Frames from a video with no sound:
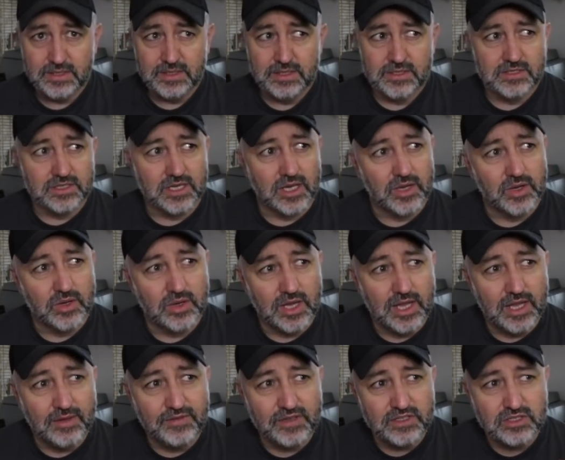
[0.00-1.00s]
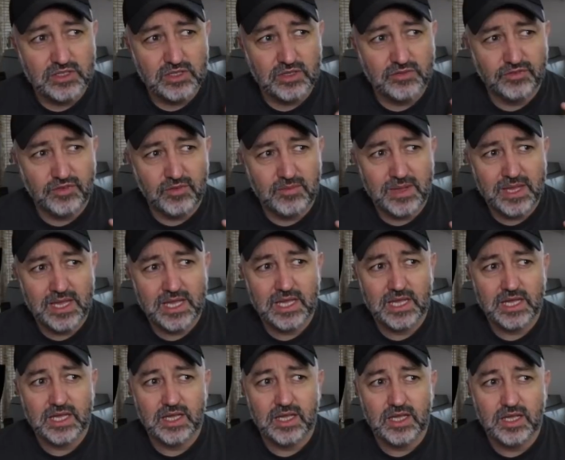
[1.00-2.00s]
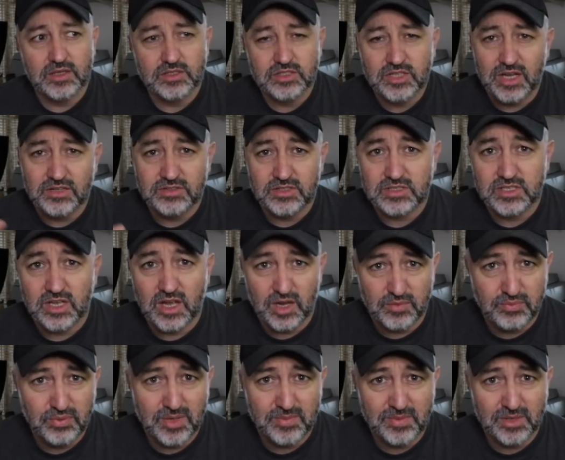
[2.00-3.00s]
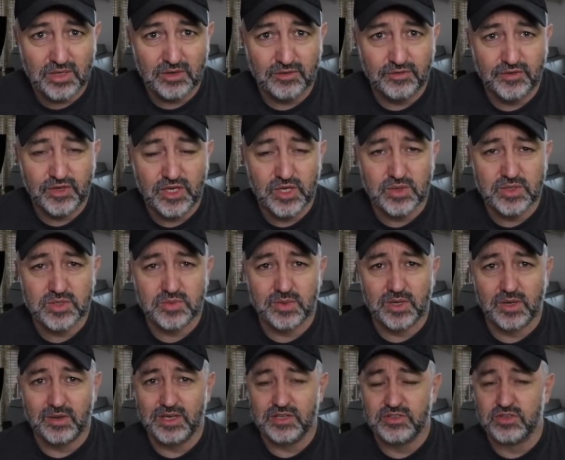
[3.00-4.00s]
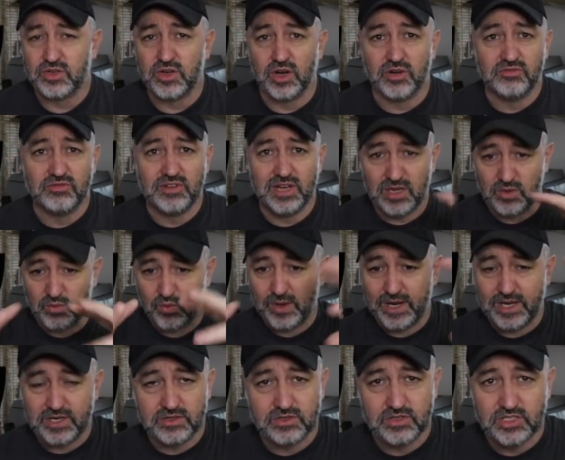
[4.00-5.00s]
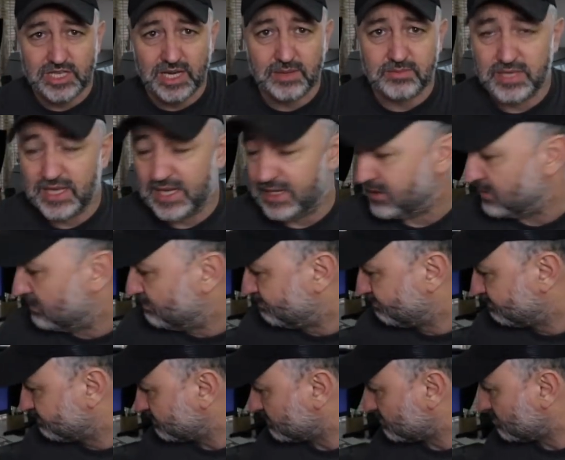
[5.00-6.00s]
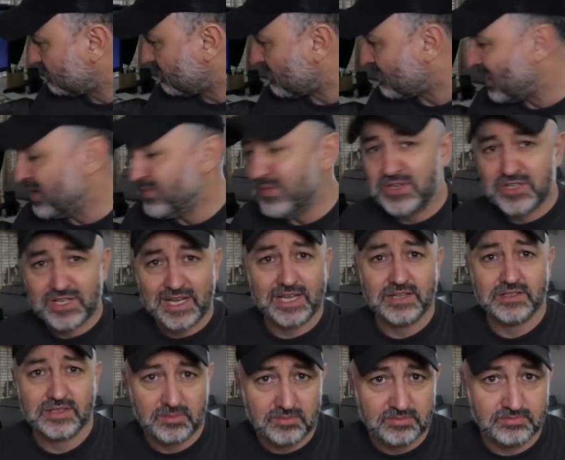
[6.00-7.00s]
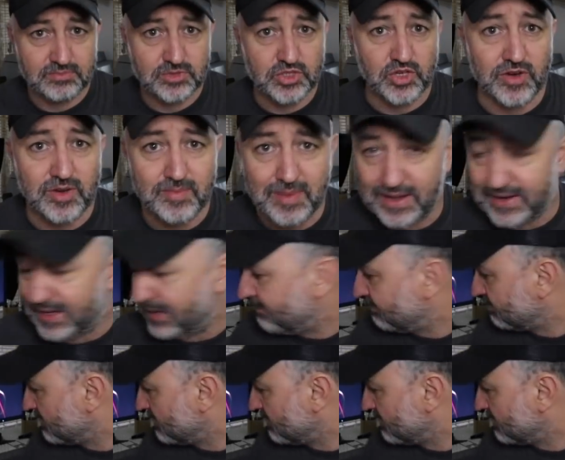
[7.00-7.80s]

So if it's good for me, chances are it'll probably be good for you as well, unless you've got a really weird shaped head, in which case I'm sorry about